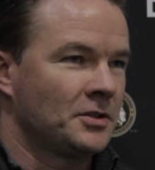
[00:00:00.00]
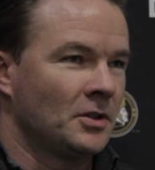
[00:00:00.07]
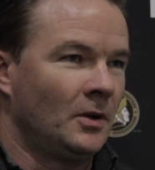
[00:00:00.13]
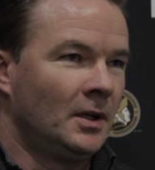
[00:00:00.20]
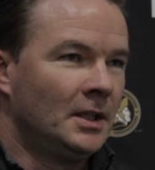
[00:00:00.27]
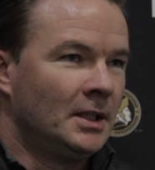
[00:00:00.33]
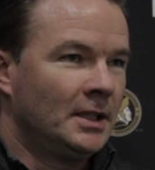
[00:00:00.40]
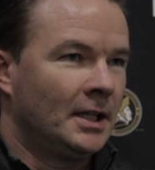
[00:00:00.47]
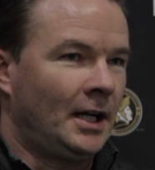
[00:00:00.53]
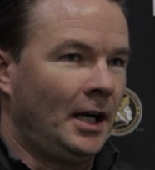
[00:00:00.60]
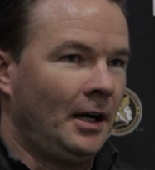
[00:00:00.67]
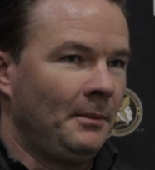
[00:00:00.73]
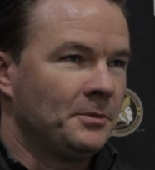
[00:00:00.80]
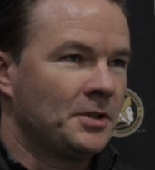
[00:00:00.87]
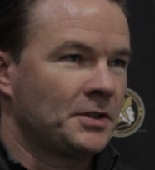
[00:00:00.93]
So
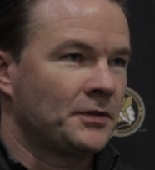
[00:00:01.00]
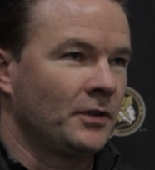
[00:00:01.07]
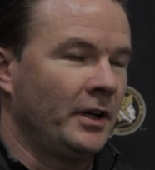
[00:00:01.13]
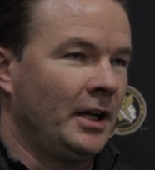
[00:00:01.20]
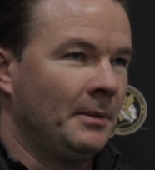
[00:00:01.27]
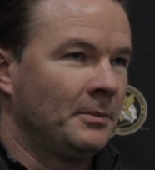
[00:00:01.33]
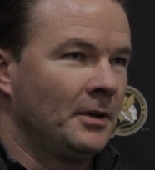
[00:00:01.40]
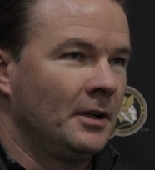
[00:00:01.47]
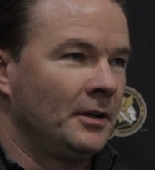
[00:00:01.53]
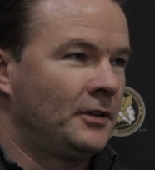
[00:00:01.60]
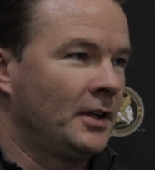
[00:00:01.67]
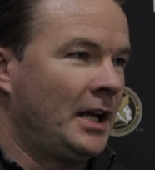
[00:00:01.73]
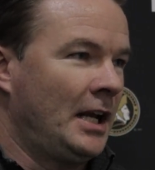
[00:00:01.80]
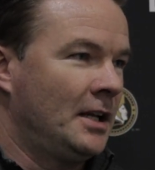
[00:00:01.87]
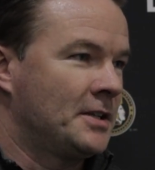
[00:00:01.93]
just for him
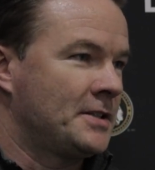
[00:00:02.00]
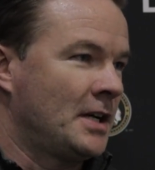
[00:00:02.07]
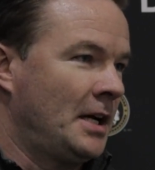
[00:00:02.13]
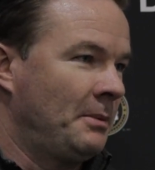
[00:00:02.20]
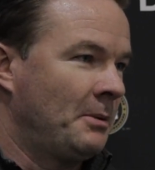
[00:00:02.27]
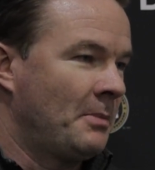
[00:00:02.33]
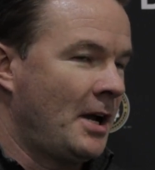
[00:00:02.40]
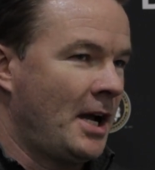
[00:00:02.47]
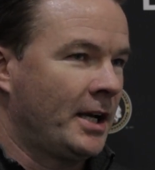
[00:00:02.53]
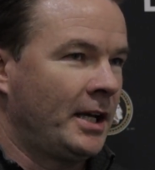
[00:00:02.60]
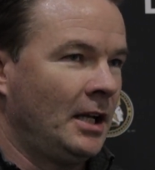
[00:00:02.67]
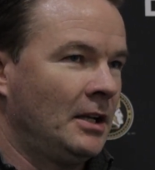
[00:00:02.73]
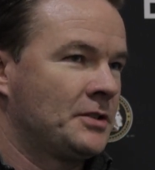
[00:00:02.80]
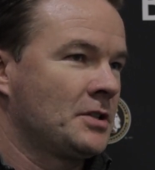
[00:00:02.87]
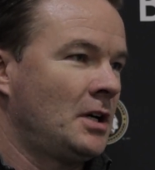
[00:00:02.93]
to gain his timing back,
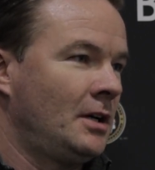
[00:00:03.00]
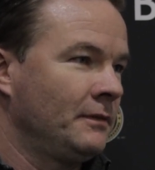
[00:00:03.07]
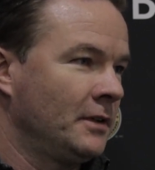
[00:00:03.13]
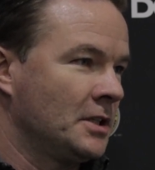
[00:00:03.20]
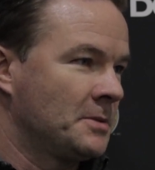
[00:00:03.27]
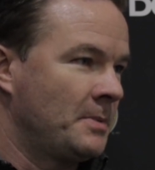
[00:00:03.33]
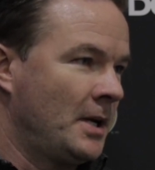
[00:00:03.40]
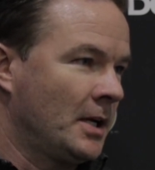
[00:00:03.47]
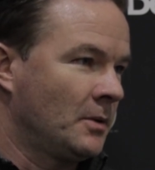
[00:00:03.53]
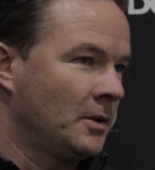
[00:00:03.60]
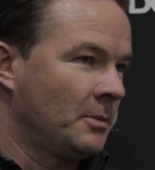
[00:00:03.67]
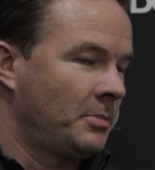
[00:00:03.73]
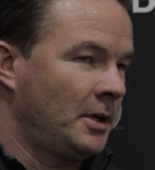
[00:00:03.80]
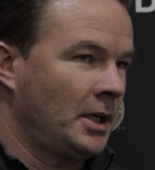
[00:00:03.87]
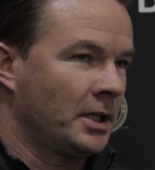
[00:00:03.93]
gain his confidence back with
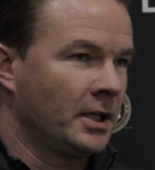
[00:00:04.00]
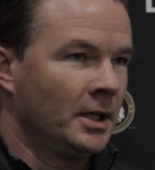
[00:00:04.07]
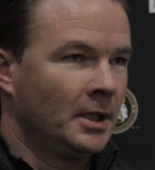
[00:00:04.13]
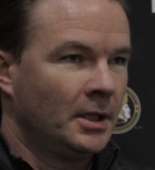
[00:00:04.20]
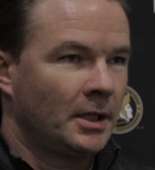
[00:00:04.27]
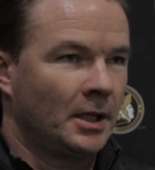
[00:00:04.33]
the puck,